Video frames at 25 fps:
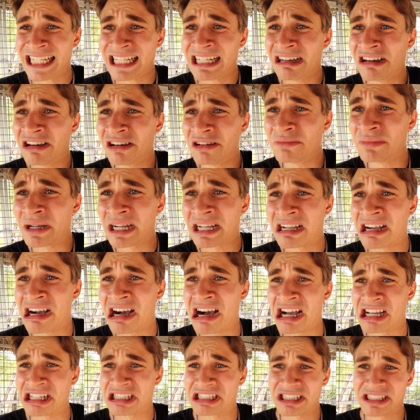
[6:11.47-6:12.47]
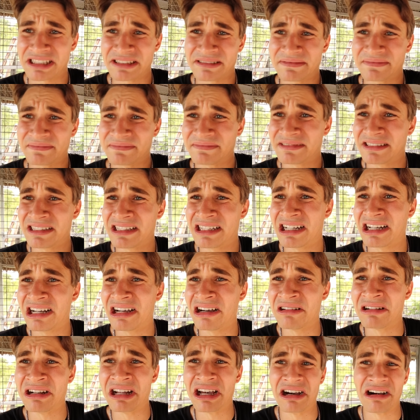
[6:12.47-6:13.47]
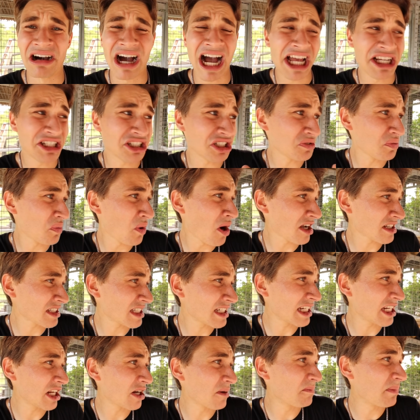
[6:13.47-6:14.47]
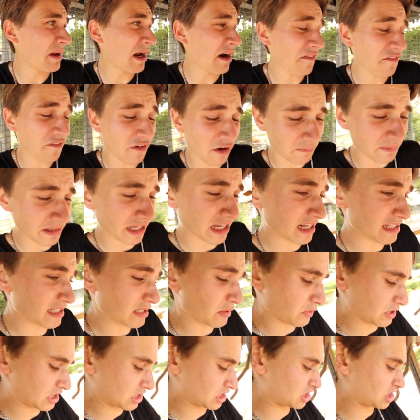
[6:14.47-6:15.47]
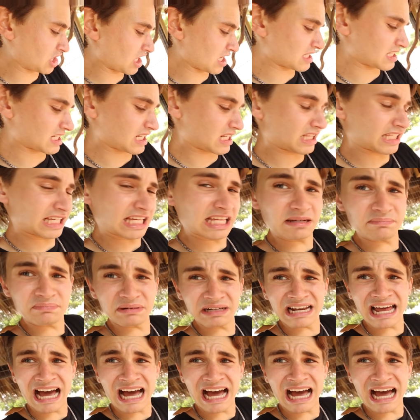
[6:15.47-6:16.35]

Oh my gosh. Oh no, I just walked in here barefoot because it was just clean, but